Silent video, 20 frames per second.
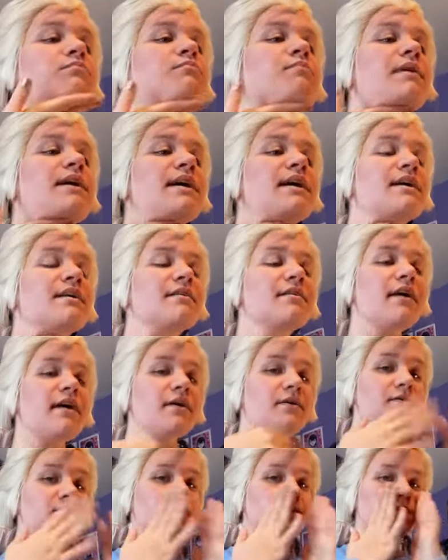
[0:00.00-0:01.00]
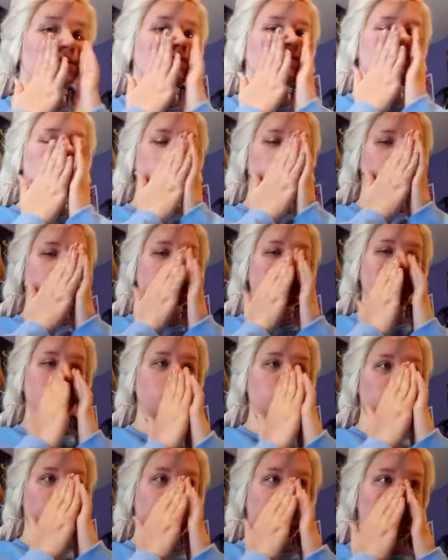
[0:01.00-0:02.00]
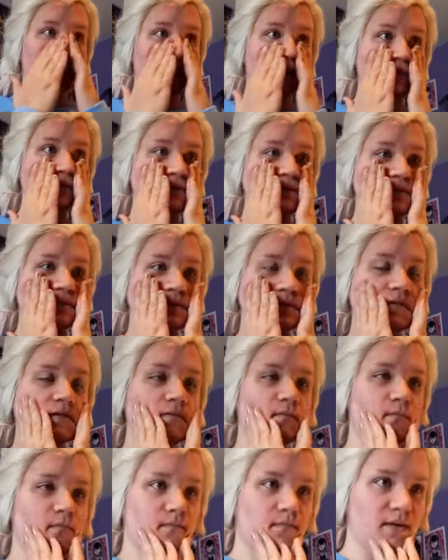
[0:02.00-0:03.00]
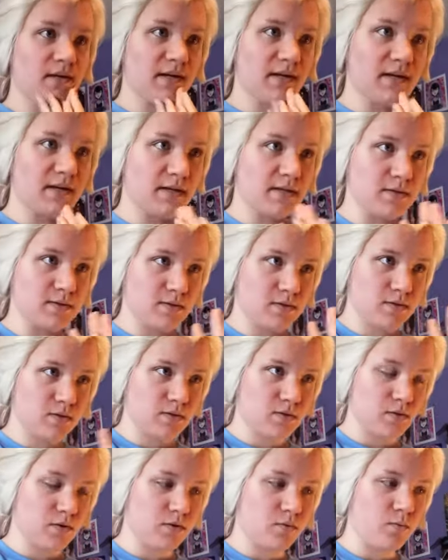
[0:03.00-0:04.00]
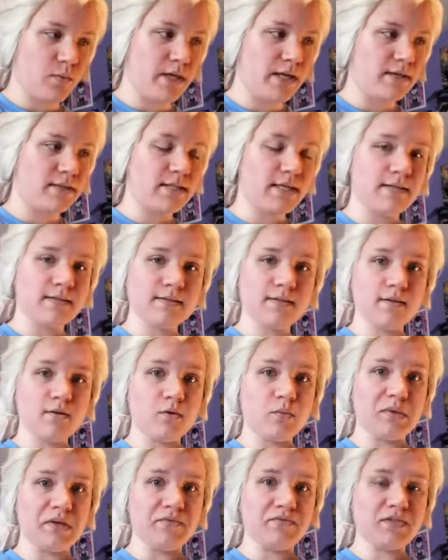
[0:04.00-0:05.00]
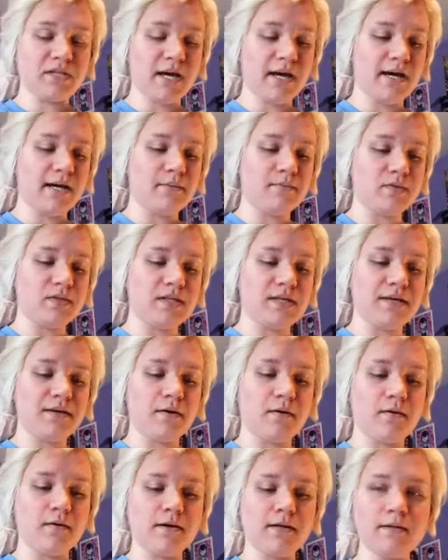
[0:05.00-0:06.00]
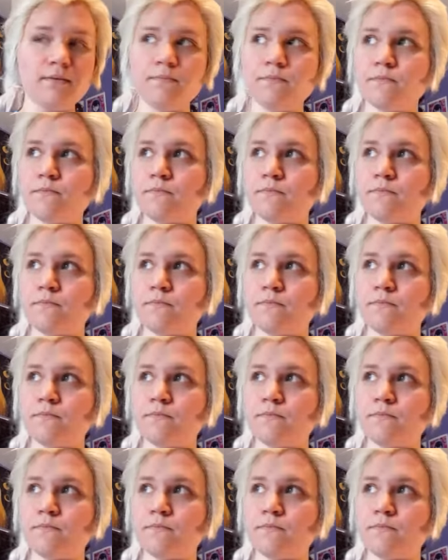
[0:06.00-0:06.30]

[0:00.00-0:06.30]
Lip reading: But Elsa is a very special case, because her wig takes a little bit of time to get on.